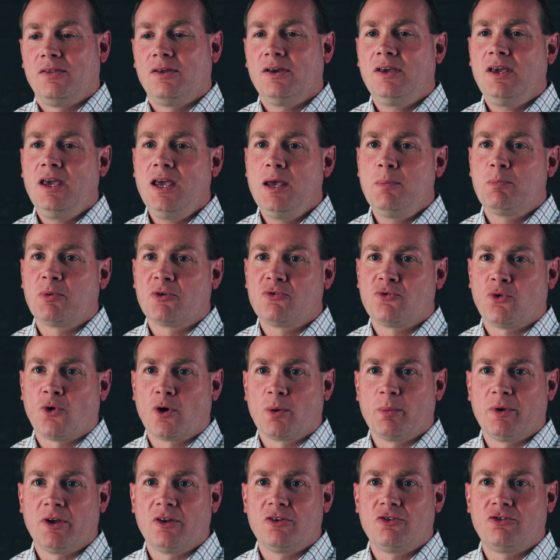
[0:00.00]
The key
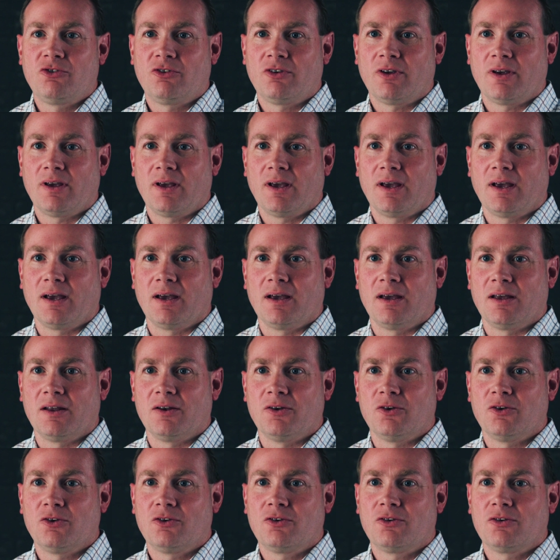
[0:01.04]
performance
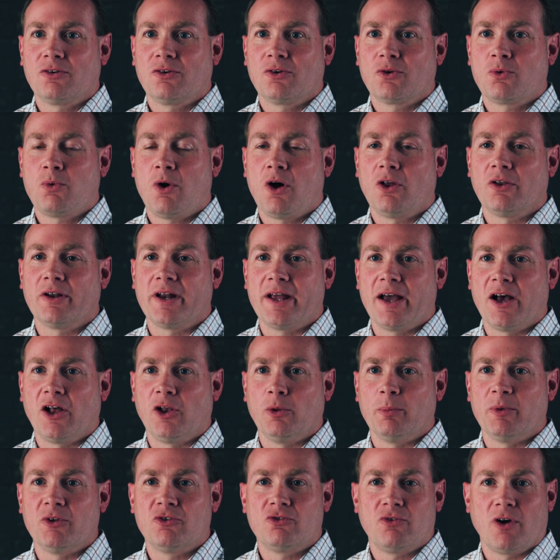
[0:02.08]
and quality
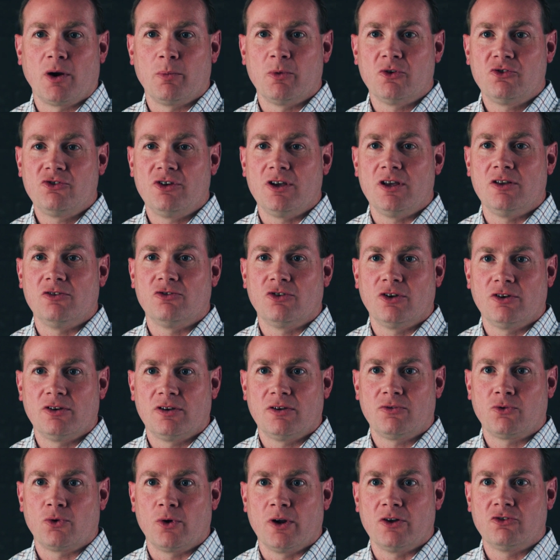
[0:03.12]
elements of our machines that
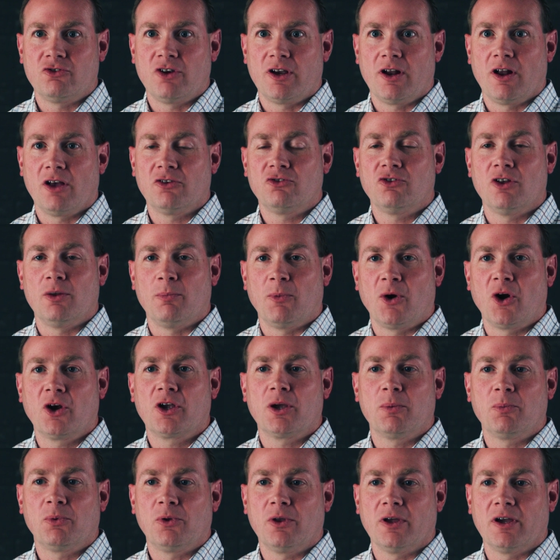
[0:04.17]
differentiate us in the
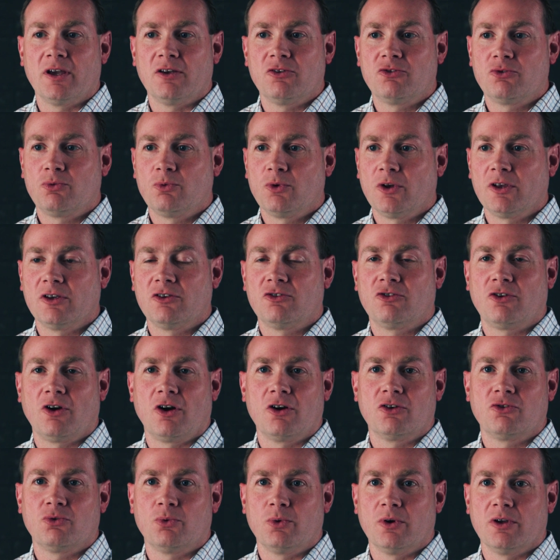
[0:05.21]
marketplace really
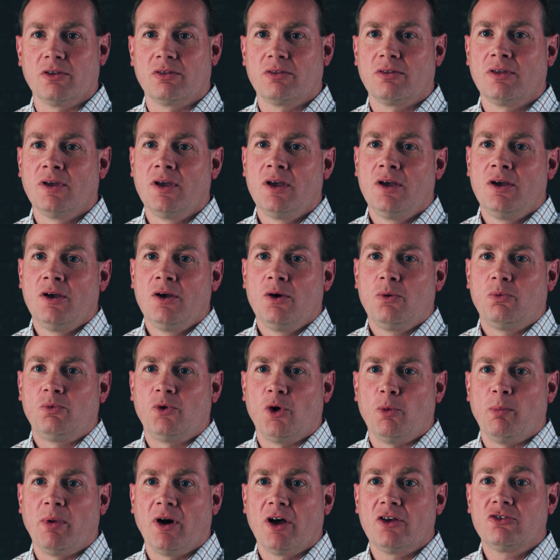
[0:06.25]
starts with
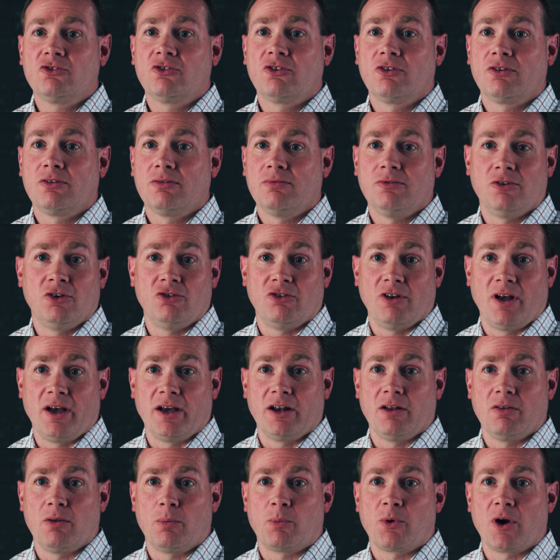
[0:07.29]
robust
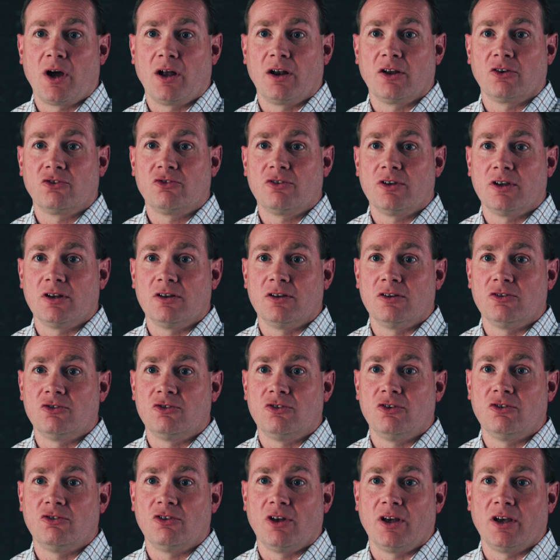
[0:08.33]
design of the products that
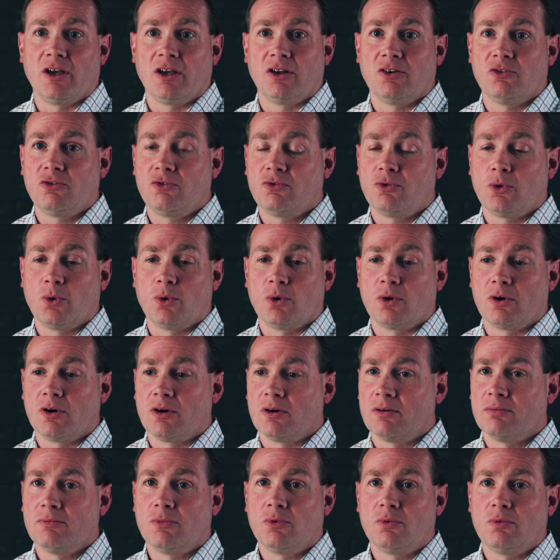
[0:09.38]
is designed
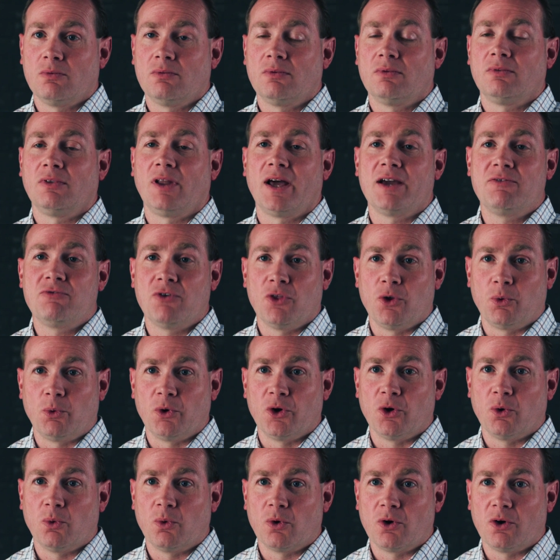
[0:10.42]
for life in the
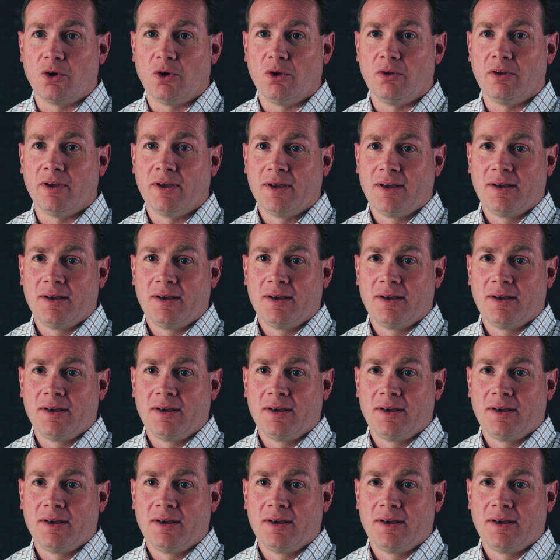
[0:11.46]
real world.